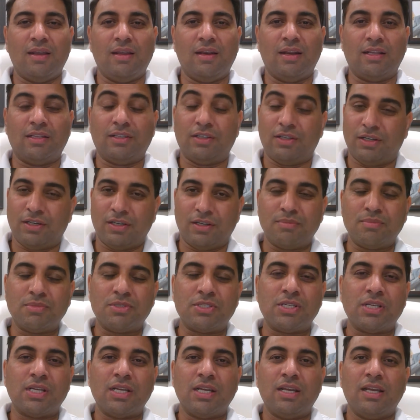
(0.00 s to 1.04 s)
other
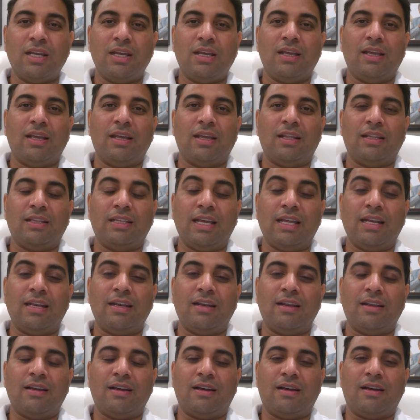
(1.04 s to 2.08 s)
terms,
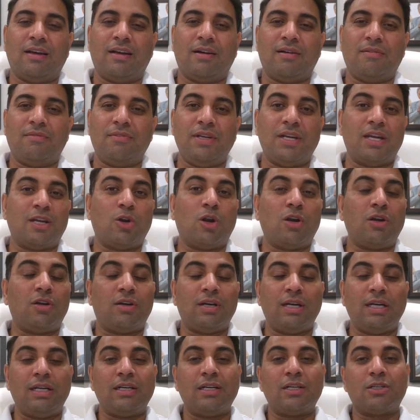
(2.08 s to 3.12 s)
then we are not
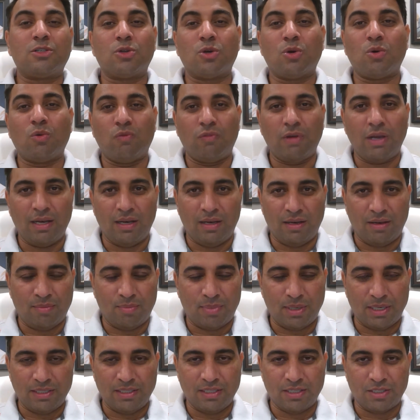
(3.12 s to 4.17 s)
treated so well
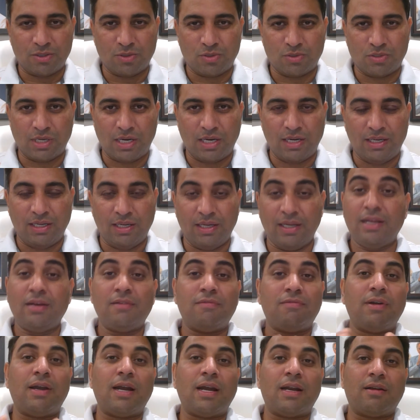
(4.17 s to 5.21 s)
by this society. In
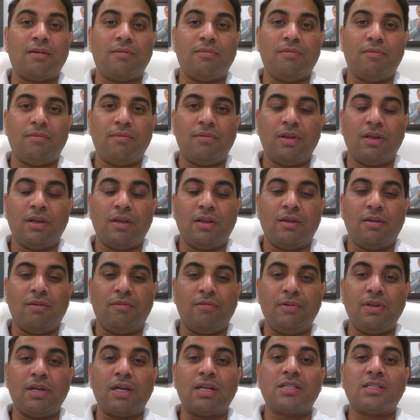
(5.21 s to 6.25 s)
fact,
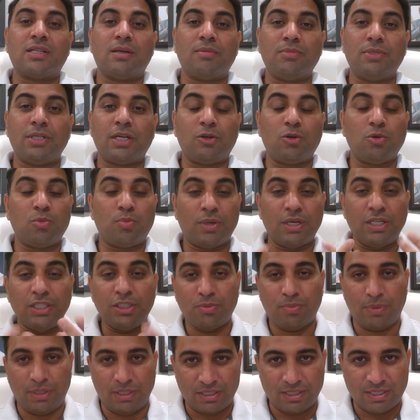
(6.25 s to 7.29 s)
we are subject to
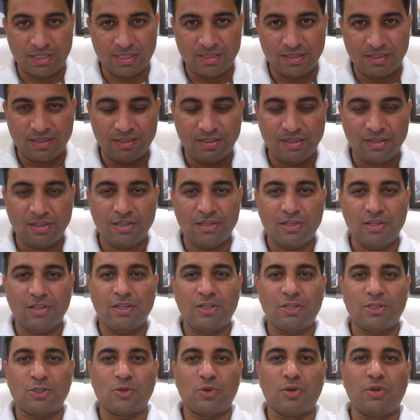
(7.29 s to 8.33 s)
punishments.
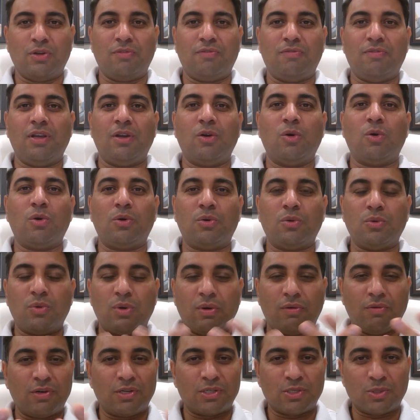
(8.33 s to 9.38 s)
So if we go to
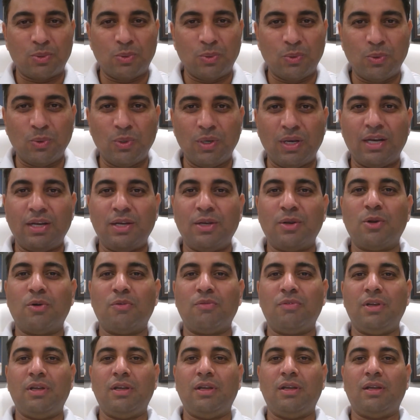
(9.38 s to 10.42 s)
our school and
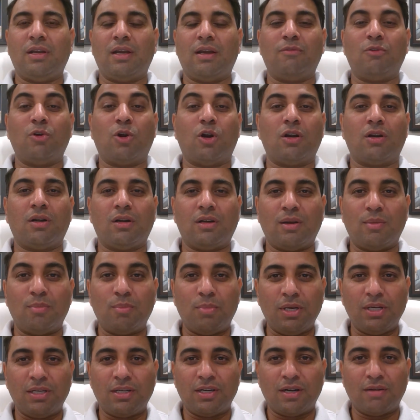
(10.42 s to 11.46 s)
we have not
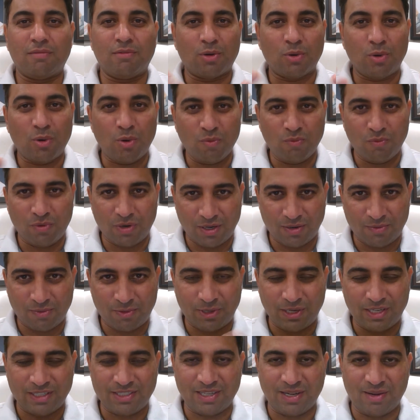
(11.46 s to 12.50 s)
completed our homework, for
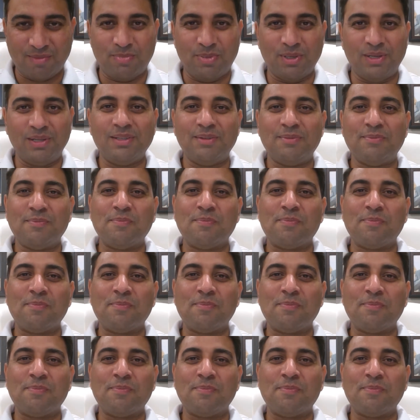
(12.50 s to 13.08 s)
example,